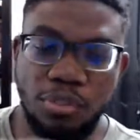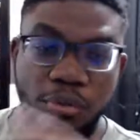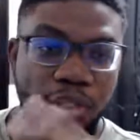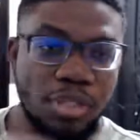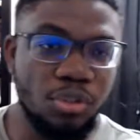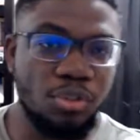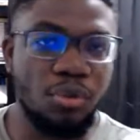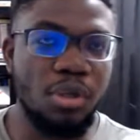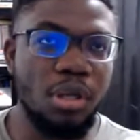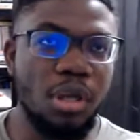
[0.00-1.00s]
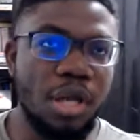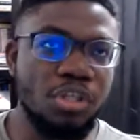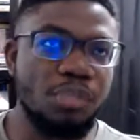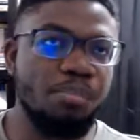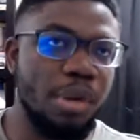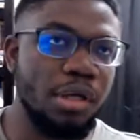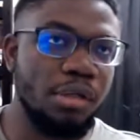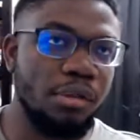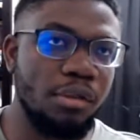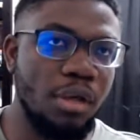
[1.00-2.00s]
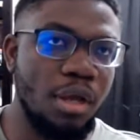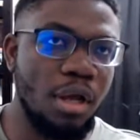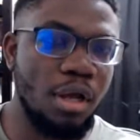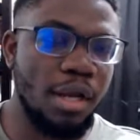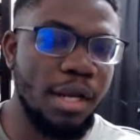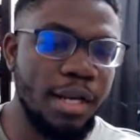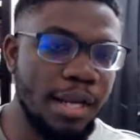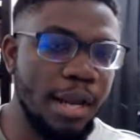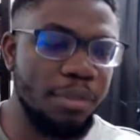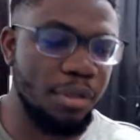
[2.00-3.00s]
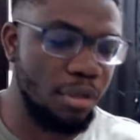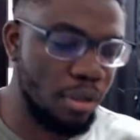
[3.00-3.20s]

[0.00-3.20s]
because I just bought an adapter,